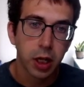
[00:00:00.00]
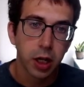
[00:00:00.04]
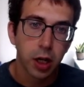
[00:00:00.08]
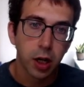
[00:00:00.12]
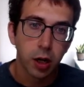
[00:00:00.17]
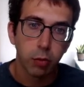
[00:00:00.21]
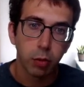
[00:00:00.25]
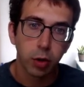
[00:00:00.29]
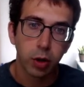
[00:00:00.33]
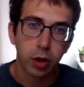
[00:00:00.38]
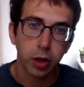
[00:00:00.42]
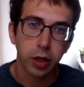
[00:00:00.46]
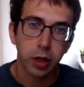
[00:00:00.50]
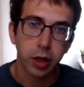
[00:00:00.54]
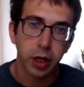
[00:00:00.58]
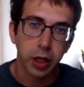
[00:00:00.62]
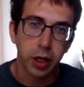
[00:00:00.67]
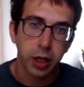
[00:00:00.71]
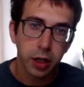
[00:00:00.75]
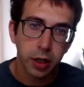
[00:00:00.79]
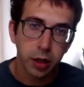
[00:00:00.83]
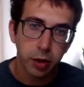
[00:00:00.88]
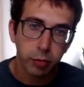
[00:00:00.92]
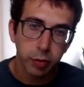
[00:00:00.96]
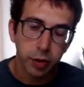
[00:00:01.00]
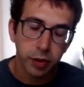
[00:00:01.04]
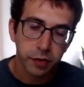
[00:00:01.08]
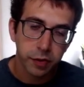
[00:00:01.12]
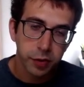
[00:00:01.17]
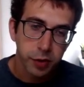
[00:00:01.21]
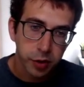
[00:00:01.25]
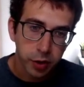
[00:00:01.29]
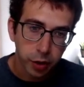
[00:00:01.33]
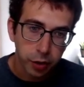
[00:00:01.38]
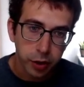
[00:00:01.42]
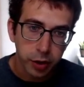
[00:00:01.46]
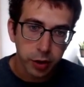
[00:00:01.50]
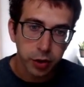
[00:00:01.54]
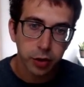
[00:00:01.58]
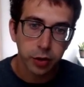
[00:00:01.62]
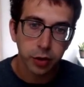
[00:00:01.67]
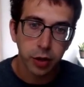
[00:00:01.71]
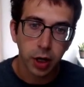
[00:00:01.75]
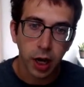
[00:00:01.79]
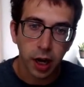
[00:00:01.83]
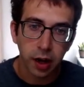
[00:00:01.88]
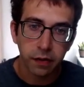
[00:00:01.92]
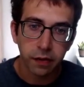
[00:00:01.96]
where here we've started to
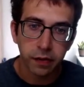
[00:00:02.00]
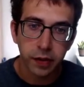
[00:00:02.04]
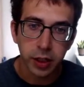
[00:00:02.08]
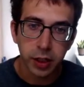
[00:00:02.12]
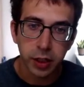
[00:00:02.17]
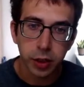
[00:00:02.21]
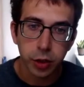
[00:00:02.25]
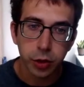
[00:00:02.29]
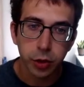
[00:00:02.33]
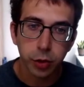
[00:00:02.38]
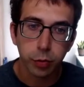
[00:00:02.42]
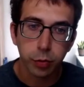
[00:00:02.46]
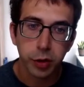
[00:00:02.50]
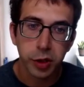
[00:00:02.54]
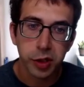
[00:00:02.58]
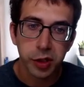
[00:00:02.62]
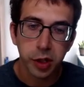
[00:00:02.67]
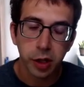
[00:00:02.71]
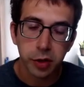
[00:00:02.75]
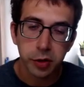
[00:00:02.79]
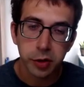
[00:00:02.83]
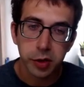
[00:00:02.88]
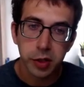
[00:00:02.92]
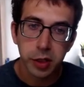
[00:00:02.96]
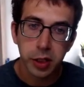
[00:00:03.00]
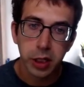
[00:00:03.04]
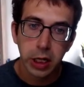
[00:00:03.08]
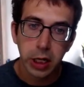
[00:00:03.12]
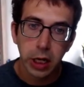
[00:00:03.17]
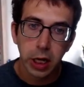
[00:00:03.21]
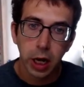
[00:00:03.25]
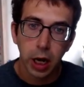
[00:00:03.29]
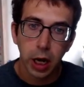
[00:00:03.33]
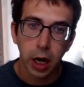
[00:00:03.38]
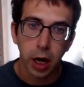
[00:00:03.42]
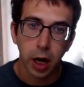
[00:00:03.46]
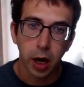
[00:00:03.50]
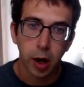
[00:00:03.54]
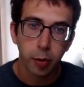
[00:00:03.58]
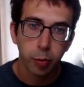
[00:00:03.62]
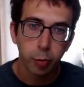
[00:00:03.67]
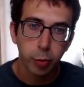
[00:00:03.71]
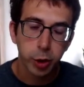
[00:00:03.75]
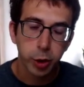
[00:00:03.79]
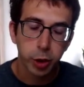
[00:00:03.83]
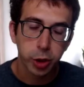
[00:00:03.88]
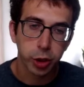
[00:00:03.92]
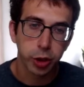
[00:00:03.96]
have initial results, uh,
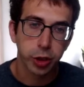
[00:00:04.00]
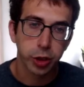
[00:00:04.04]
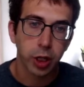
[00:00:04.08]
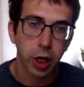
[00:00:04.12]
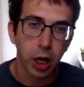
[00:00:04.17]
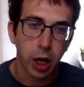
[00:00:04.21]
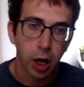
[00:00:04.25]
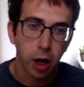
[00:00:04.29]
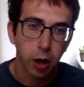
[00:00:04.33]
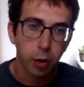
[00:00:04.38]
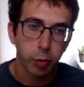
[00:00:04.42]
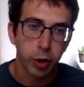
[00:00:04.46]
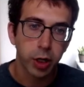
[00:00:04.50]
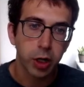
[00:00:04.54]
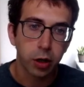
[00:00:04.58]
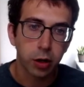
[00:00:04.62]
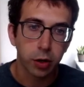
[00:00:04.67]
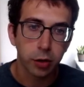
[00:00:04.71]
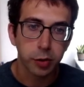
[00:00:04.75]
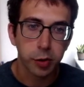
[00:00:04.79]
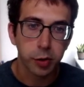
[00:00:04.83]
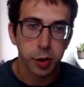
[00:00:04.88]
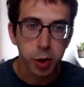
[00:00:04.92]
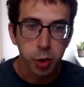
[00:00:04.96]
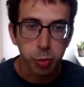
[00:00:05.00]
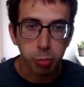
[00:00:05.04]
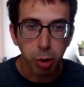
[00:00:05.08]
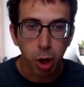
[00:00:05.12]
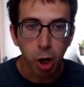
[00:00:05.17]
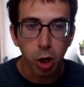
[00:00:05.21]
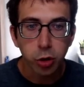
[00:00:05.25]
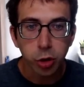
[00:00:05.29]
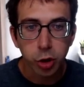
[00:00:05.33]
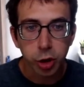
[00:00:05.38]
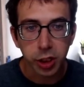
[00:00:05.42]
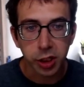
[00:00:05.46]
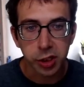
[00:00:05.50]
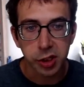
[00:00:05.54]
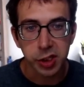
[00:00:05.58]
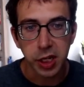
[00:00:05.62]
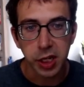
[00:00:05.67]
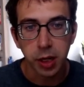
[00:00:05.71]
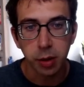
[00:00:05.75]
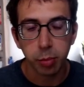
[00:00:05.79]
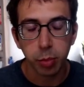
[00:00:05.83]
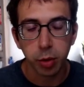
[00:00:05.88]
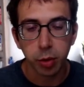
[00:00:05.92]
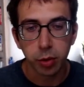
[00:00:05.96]
which uh, we called sponge
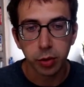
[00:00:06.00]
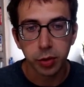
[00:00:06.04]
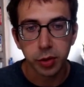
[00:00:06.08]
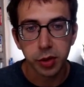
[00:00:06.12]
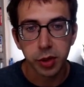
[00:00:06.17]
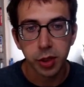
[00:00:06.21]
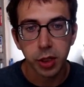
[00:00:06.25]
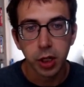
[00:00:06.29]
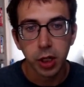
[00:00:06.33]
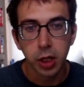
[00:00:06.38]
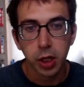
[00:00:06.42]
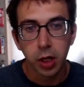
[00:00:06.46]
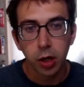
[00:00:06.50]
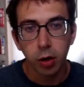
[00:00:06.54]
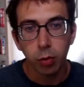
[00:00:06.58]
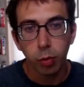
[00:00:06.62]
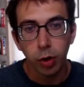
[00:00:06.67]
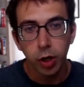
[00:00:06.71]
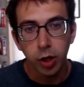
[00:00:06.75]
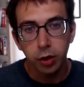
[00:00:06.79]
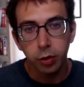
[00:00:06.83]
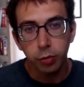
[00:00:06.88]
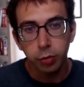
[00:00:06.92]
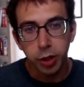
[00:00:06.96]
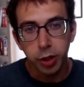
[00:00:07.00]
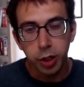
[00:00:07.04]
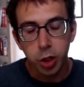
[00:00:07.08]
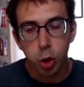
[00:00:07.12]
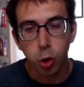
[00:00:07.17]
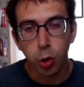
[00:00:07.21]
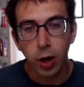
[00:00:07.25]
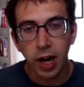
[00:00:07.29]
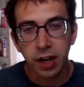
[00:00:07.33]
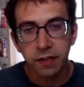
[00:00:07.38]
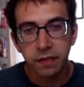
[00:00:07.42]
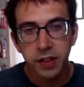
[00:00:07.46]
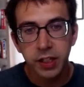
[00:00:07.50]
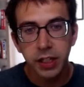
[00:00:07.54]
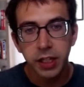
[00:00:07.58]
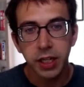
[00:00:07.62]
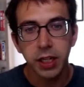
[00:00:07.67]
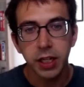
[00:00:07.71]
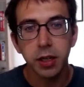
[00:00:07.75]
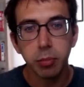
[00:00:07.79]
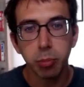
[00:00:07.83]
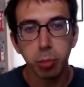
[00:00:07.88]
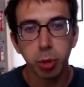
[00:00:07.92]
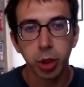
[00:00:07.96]
examples, where we craft
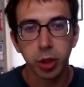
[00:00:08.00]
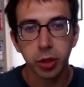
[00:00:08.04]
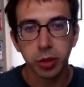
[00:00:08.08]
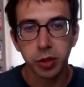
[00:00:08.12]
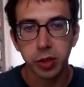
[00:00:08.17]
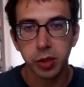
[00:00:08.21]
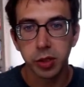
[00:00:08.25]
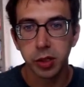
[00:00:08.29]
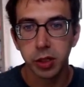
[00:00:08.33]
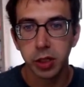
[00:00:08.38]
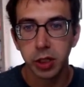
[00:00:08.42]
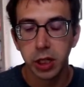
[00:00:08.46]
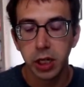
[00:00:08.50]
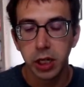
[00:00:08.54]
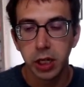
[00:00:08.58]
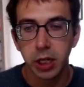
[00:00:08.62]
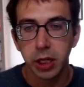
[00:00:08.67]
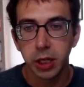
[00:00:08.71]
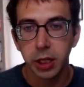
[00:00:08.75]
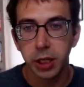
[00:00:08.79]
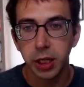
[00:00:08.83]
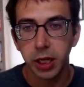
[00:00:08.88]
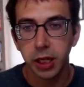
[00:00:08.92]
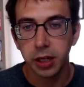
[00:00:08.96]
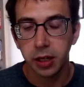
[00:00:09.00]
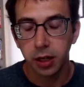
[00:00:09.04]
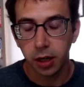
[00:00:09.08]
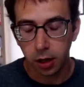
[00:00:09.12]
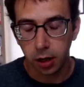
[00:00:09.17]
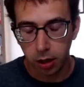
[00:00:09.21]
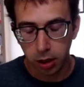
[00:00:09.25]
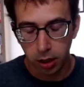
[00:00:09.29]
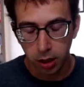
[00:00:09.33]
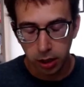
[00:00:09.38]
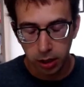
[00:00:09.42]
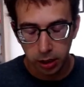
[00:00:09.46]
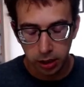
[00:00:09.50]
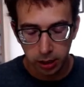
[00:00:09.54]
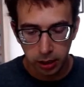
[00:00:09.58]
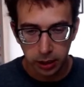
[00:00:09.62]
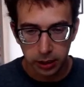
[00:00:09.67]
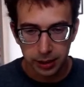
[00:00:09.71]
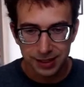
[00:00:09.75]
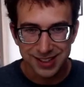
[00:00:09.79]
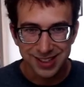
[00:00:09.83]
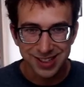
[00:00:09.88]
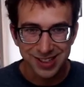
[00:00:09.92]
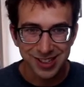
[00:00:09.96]
inputs that are
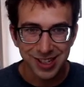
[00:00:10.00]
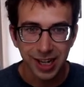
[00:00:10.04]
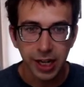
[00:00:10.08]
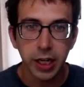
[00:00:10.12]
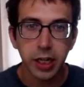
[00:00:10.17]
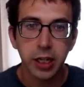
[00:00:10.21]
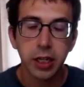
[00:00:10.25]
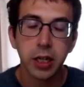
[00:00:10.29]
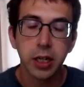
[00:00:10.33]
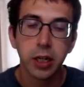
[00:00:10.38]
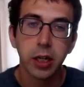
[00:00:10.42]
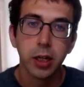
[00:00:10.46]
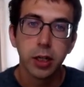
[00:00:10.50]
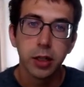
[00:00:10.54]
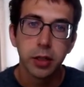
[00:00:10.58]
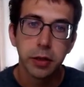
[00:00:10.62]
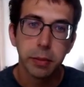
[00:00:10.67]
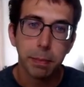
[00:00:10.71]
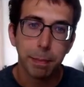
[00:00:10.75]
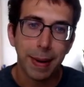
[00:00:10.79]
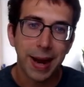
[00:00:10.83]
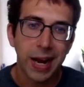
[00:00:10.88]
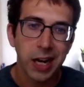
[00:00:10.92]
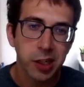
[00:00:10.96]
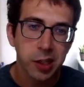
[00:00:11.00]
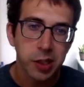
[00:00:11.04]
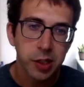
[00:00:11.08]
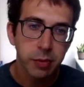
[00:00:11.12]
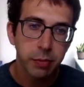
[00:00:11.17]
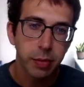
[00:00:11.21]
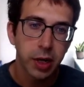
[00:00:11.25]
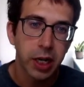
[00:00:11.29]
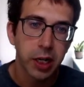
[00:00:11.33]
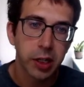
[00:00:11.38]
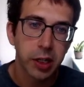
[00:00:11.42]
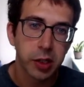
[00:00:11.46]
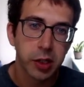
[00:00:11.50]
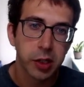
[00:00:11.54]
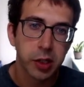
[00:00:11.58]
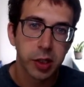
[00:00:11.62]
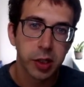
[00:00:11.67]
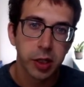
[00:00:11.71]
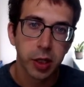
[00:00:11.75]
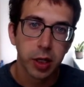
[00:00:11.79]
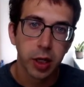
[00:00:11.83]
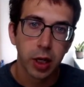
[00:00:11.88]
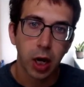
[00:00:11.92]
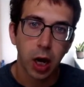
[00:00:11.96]
designed to maximize
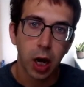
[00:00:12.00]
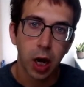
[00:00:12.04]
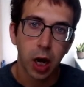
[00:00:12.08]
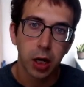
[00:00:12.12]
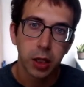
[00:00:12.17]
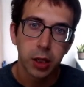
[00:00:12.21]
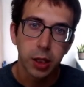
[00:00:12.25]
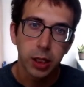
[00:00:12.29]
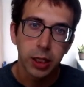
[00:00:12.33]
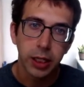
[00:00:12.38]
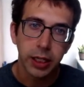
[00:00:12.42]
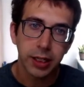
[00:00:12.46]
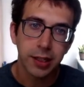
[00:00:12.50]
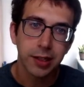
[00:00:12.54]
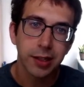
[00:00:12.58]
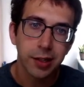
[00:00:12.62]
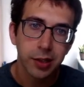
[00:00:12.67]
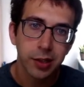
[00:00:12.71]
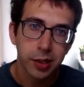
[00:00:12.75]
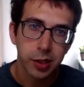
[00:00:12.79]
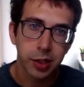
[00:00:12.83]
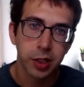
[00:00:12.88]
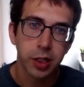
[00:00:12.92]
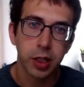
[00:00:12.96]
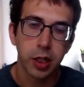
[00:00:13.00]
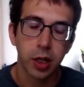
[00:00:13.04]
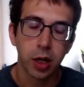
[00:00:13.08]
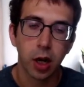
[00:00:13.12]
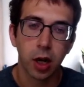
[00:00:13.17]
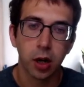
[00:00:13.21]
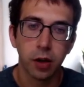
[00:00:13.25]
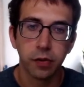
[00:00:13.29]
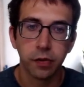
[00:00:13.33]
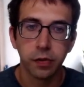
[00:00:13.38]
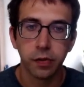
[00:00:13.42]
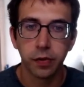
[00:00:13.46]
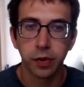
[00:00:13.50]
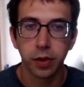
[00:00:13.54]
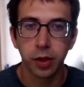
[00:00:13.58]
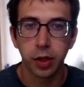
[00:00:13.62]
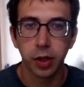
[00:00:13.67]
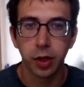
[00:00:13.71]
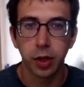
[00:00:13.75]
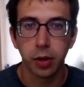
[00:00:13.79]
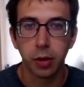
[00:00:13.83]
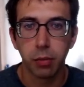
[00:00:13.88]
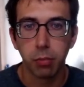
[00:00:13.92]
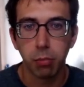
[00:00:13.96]
uh, the latency of
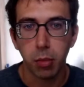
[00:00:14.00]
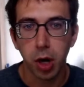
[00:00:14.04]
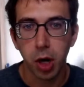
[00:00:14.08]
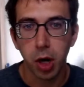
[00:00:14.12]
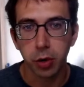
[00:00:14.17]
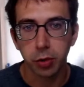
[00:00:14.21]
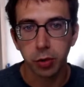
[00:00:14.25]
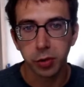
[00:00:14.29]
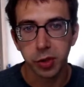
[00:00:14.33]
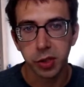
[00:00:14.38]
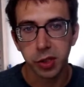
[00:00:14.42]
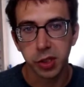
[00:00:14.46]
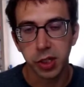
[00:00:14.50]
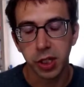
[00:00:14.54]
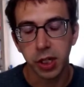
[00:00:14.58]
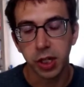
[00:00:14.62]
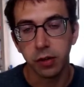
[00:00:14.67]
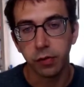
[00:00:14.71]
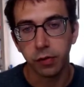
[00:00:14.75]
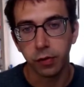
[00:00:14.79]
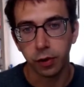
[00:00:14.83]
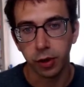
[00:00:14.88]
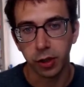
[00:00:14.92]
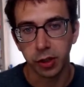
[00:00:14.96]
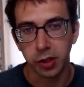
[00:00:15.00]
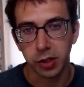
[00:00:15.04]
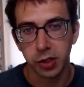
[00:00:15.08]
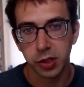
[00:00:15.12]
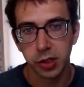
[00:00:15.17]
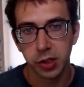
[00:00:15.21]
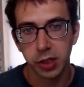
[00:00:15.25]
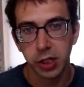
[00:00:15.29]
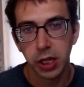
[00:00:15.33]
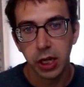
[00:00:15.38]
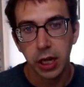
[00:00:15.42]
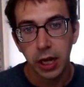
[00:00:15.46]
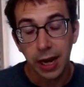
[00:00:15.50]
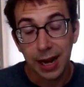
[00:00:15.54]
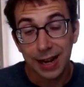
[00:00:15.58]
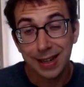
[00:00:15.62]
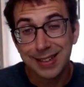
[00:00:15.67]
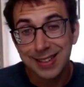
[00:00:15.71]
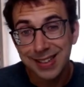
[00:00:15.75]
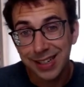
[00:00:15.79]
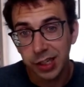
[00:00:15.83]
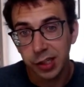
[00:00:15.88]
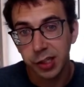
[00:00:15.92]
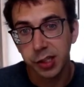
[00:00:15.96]
the model's inference at
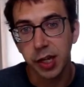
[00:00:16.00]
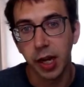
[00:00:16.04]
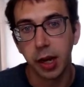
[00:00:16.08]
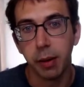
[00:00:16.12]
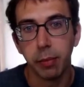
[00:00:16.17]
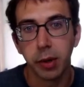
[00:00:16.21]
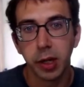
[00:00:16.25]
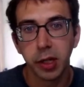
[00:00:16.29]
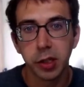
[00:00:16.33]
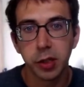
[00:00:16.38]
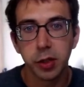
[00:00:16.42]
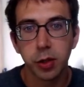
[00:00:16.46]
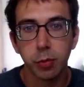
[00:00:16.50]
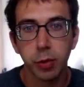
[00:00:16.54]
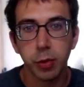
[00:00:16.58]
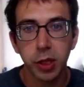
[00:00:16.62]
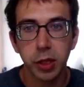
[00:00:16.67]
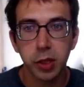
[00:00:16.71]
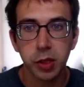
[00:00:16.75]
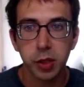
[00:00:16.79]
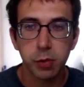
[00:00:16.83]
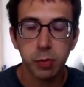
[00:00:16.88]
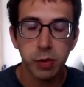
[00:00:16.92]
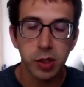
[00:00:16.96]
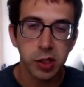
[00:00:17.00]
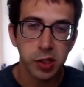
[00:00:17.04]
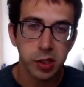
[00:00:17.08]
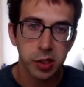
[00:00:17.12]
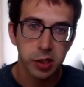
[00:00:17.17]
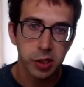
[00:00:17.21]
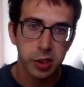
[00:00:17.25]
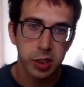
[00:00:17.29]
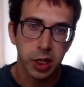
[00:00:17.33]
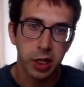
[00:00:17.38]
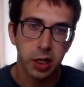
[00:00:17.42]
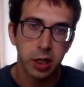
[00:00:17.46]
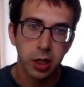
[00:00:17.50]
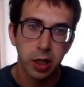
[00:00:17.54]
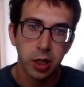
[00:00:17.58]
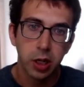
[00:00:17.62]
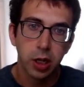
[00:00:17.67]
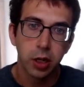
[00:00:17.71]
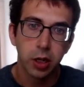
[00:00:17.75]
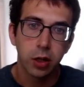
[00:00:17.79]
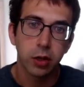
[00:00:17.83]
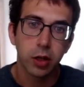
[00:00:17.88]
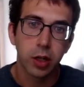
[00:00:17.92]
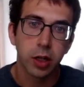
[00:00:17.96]
test time. And so what this means is that
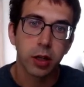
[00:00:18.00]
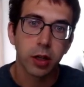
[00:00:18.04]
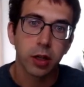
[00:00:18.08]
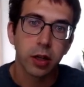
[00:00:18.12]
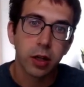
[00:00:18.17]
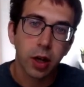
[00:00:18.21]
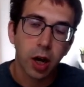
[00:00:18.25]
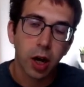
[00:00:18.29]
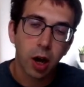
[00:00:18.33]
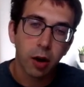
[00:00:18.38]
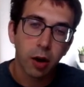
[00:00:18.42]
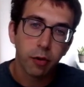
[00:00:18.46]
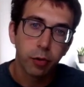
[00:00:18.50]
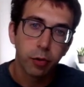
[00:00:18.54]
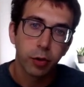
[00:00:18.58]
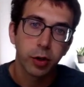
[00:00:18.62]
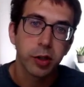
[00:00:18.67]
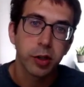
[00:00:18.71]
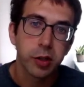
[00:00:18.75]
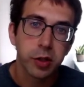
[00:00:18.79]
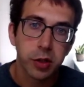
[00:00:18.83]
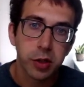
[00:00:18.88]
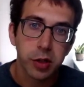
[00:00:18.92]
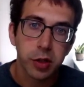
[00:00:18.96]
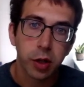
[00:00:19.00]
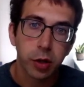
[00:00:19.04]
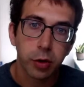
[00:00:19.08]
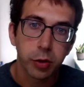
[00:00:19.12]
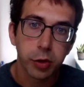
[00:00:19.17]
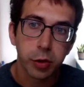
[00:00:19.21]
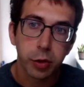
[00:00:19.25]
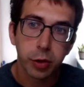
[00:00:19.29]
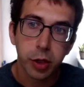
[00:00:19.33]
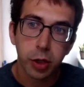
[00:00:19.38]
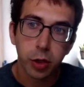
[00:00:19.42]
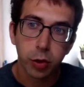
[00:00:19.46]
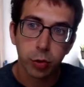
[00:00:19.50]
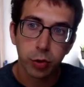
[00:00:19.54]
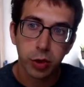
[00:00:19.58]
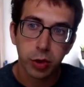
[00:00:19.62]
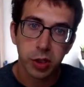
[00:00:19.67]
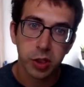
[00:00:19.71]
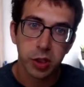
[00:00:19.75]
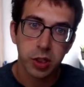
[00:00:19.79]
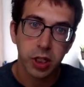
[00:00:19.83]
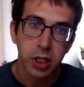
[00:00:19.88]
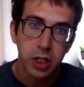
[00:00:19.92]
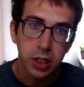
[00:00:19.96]
you can, uh, for instance, also increase
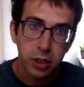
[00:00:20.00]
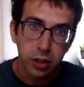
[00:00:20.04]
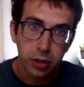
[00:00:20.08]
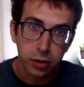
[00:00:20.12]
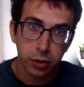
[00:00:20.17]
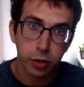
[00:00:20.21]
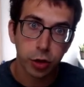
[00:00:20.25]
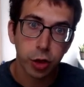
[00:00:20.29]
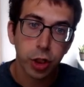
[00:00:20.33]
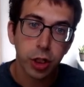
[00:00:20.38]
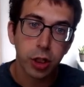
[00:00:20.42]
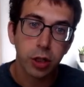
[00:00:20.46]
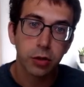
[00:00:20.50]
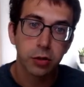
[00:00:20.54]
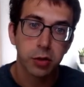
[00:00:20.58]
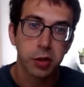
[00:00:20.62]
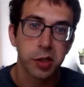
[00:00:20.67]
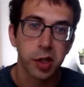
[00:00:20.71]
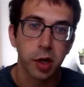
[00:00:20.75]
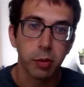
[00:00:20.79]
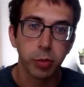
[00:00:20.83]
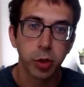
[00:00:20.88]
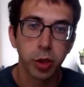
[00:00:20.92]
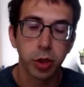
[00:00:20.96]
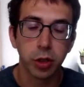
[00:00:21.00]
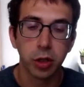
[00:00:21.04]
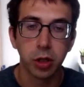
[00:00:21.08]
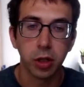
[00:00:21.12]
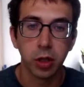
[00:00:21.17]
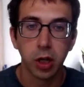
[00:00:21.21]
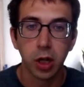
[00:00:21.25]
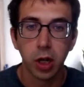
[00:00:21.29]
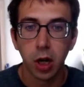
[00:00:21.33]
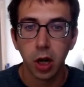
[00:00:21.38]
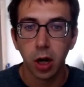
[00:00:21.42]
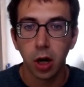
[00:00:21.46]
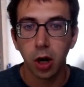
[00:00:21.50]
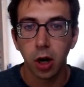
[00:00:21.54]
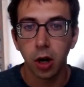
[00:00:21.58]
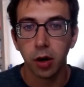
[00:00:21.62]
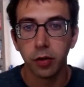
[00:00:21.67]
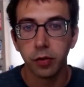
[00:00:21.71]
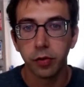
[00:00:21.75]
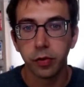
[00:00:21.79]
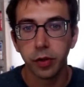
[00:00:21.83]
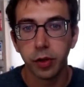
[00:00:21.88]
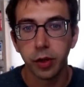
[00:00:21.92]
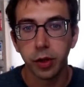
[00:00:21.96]
the energy consumption
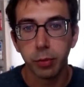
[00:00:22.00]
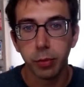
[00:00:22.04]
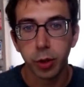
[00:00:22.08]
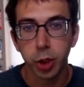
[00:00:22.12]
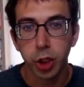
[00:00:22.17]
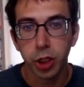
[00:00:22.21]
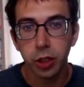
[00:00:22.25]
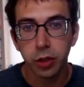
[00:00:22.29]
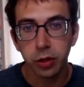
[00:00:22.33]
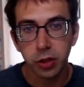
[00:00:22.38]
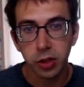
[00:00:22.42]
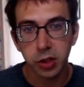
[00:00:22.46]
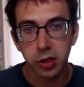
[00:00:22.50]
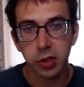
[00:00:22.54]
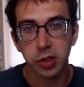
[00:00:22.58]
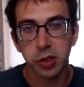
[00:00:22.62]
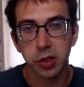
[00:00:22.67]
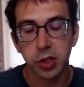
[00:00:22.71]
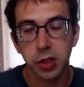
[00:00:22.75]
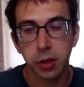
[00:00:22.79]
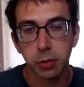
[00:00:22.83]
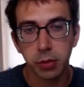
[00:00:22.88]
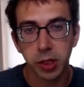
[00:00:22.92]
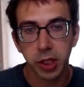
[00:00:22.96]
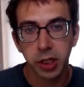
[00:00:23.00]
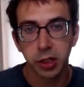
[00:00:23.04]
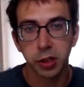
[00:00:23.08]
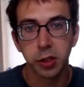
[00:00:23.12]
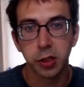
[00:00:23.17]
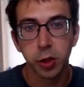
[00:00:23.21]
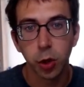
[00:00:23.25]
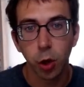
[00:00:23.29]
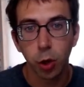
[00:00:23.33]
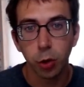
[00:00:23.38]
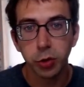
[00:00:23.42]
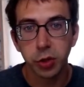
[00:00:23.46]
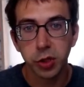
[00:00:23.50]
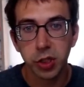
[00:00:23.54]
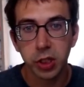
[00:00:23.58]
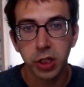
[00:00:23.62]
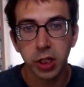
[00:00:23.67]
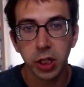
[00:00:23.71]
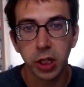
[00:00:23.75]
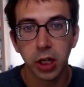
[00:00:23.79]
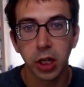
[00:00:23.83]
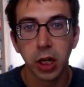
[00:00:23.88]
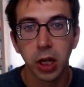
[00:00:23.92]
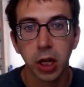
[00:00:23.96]
of the machine learning system that is hosting